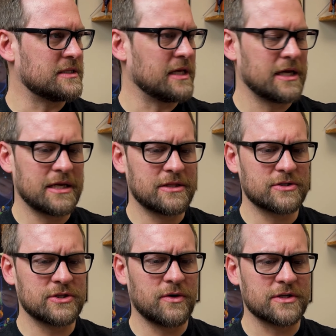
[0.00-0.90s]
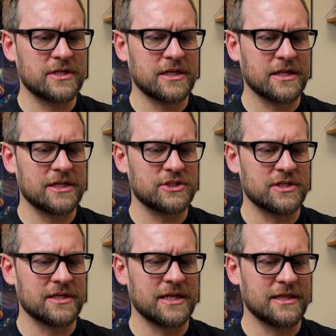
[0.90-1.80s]
the, there's no
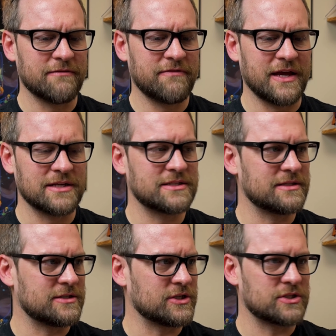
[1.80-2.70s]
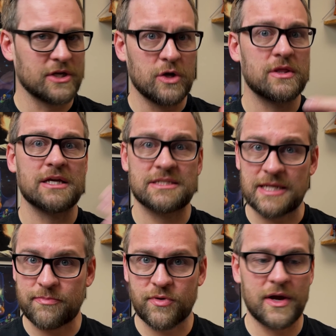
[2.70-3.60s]
articulation in the face, just they
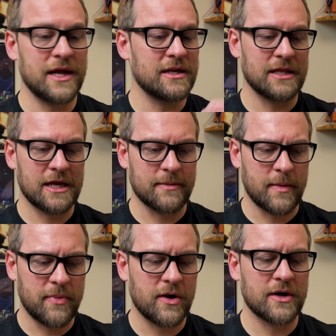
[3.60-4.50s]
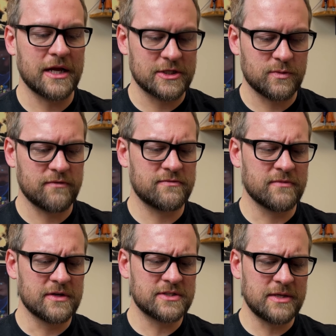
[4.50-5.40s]
separate, they come apart as we've
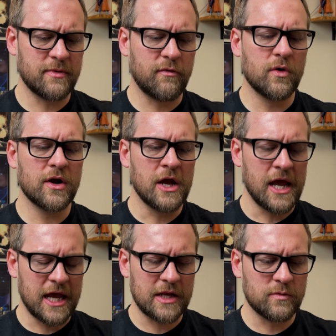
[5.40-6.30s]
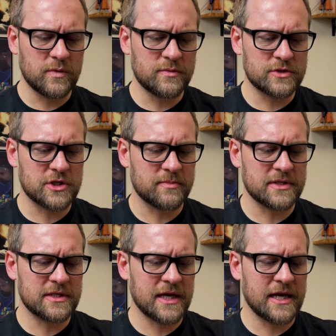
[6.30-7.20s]
seen before, and we will jump
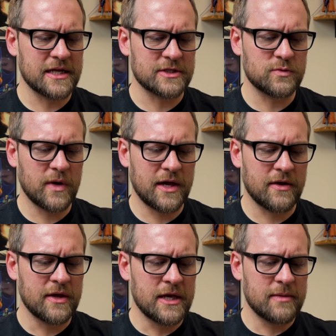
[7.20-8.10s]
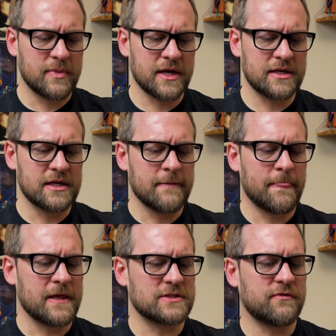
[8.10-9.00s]
into that as well. But
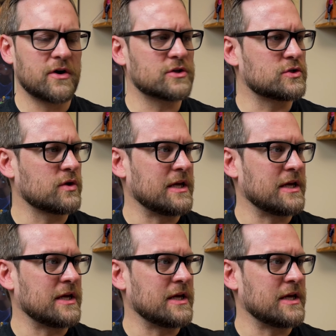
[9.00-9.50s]
as far as